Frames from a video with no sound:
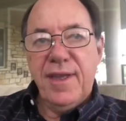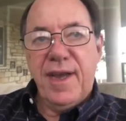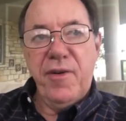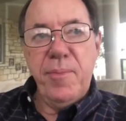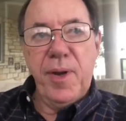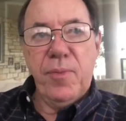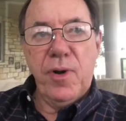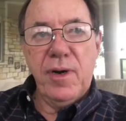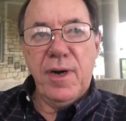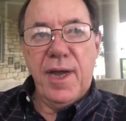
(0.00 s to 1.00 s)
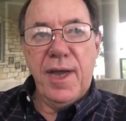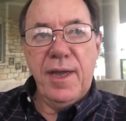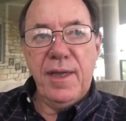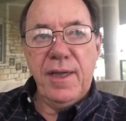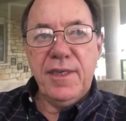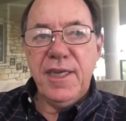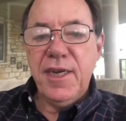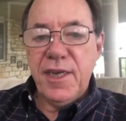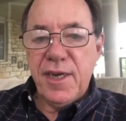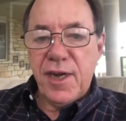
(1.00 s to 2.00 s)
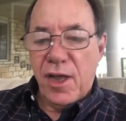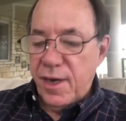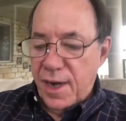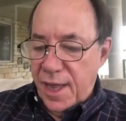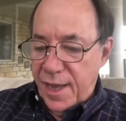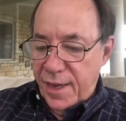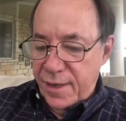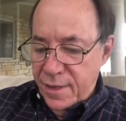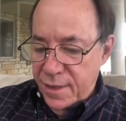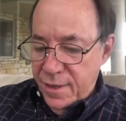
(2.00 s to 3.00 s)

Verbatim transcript: I remember I attended an online